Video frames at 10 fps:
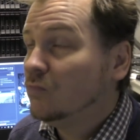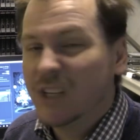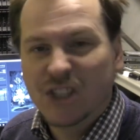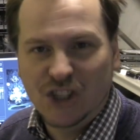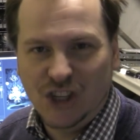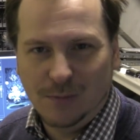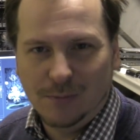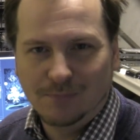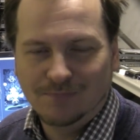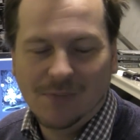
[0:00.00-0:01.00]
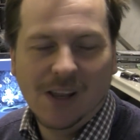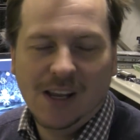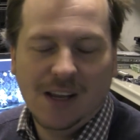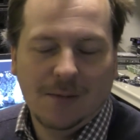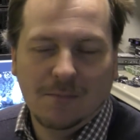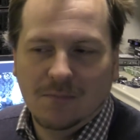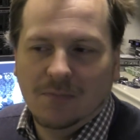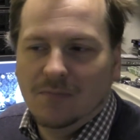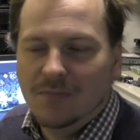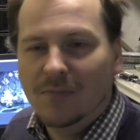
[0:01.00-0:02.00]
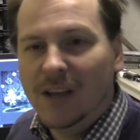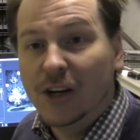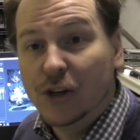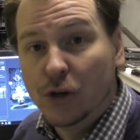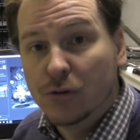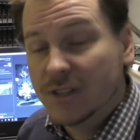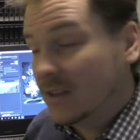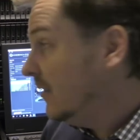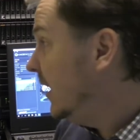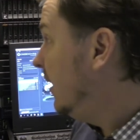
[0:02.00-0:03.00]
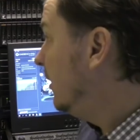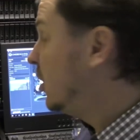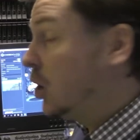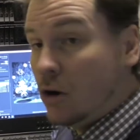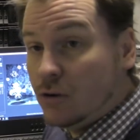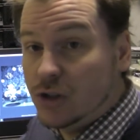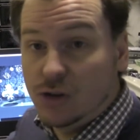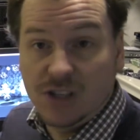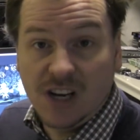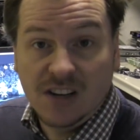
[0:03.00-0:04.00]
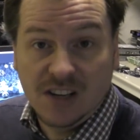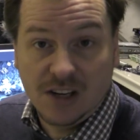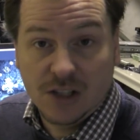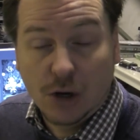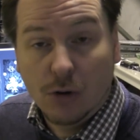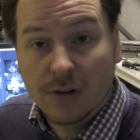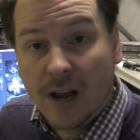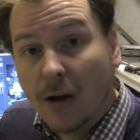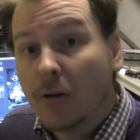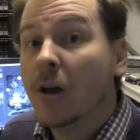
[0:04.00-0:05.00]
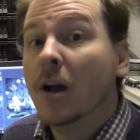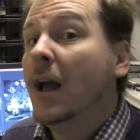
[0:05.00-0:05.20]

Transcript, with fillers: it's cheap um, they're used they're close to 10 years old now